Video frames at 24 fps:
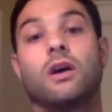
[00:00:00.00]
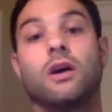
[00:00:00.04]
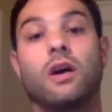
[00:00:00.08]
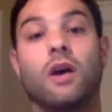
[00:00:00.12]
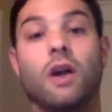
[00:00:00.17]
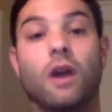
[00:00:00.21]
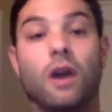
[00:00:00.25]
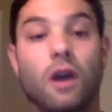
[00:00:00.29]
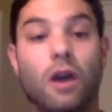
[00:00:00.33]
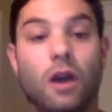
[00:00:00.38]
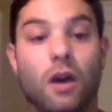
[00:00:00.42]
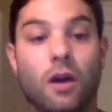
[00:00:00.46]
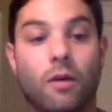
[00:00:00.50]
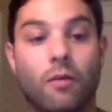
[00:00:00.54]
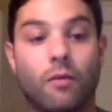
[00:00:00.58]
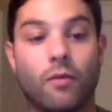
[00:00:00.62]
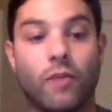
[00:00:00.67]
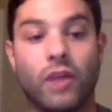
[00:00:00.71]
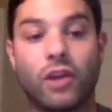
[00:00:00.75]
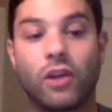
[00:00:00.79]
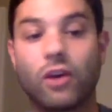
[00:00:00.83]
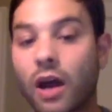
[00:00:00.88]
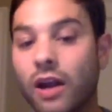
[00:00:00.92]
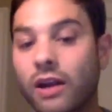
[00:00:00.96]

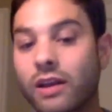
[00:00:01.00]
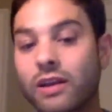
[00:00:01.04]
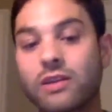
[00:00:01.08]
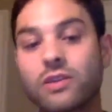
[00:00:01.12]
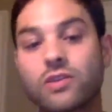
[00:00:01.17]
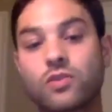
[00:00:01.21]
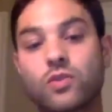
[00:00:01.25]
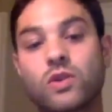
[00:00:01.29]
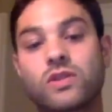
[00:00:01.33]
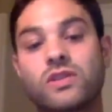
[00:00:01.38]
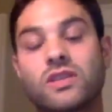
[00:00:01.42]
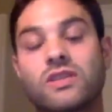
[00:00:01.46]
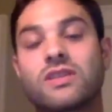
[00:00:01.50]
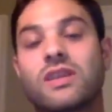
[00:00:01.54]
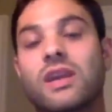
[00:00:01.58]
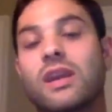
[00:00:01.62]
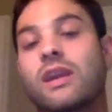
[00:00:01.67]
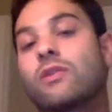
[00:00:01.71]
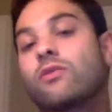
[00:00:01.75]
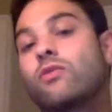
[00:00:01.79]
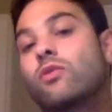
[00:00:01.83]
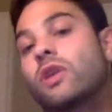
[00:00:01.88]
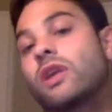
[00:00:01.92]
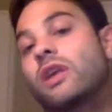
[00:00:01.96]
In a lot of industries, it's
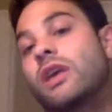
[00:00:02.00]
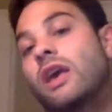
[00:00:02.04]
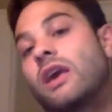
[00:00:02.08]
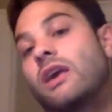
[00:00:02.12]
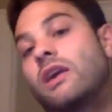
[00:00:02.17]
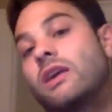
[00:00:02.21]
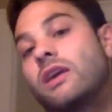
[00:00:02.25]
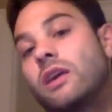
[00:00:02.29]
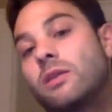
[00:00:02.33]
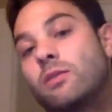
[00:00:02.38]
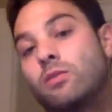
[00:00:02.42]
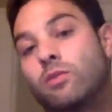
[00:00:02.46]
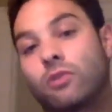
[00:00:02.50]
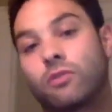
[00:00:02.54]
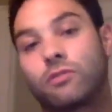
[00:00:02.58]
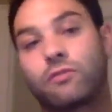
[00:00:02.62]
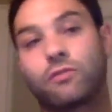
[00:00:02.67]
getting through the gatekeeper.